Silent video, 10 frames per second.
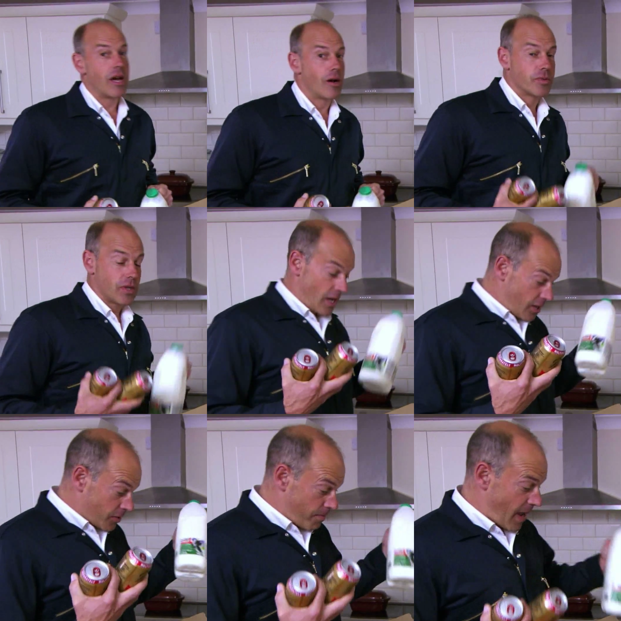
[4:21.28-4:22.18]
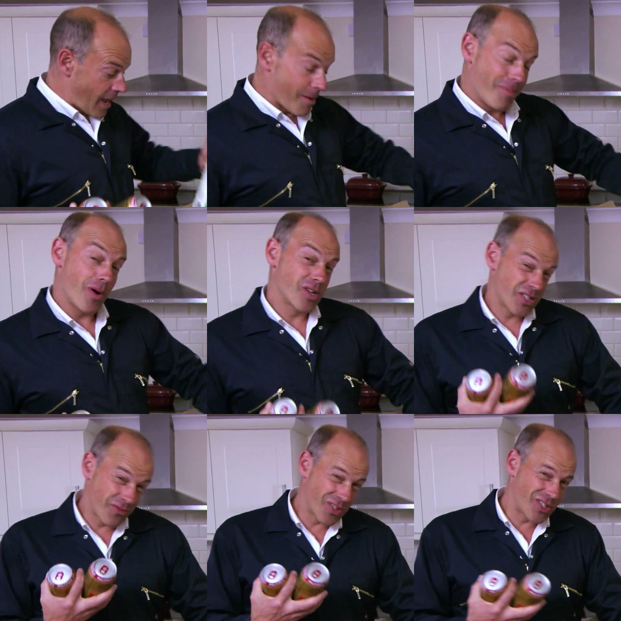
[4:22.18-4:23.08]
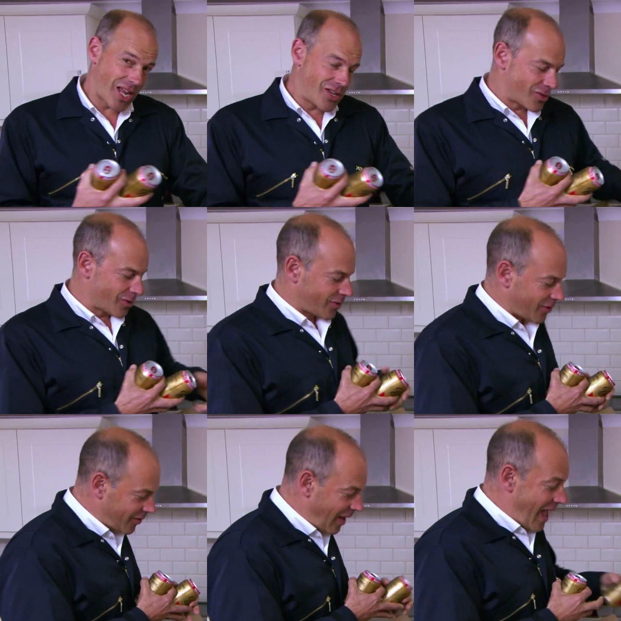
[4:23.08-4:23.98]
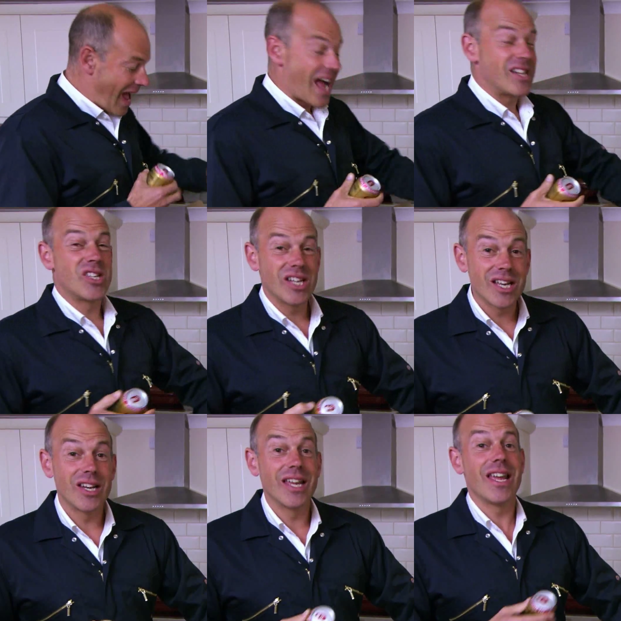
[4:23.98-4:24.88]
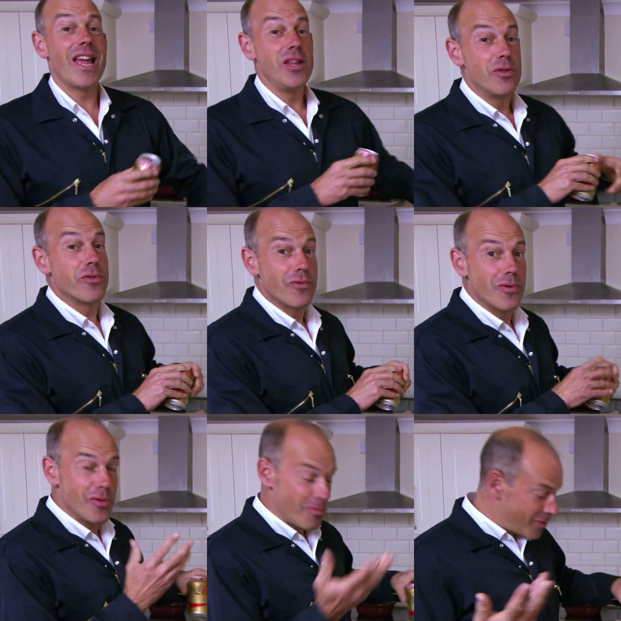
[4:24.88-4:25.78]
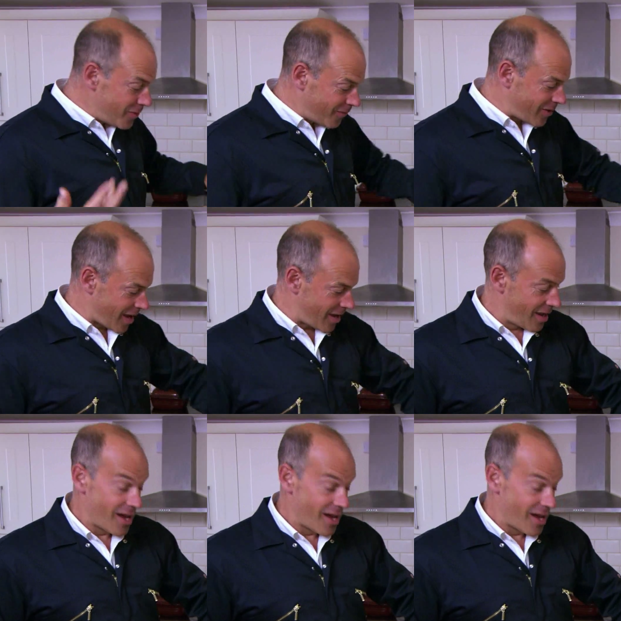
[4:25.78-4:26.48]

helps to pack a box of essentials that's actually going to get you through the move day.